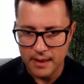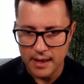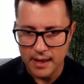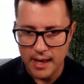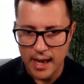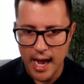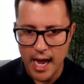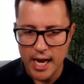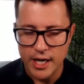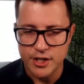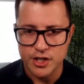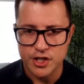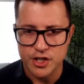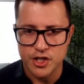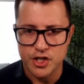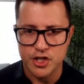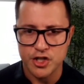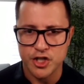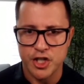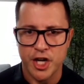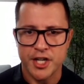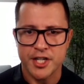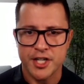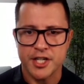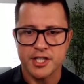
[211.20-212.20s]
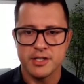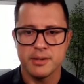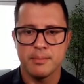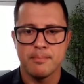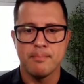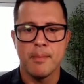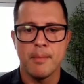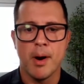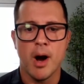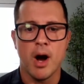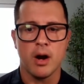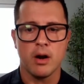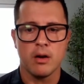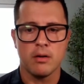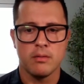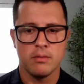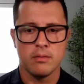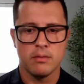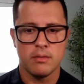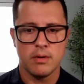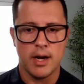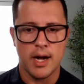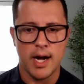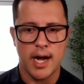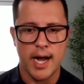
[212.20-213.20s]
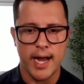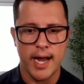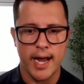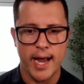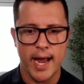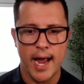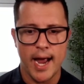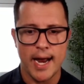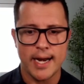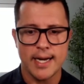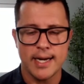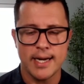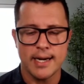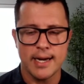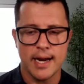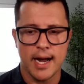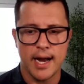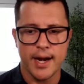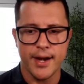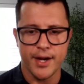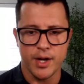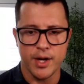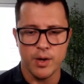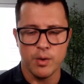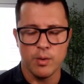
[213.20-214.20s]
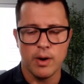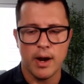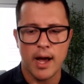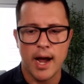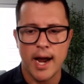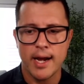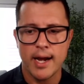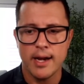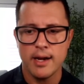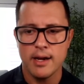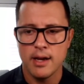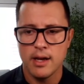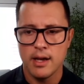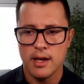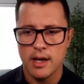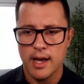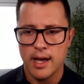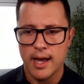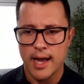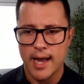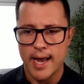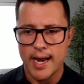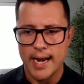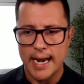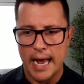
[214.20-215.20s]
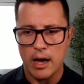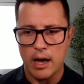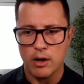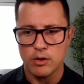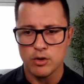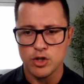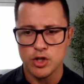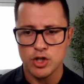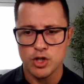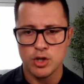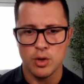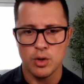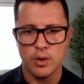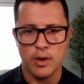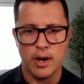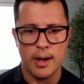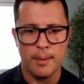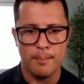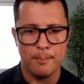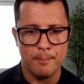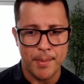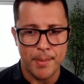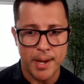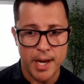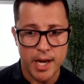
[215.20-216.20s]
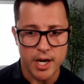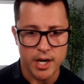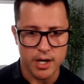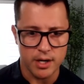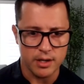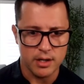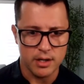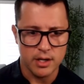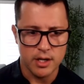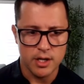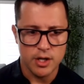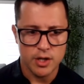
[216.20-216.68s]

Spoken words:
I just changed the model. I added a new line and also a meter.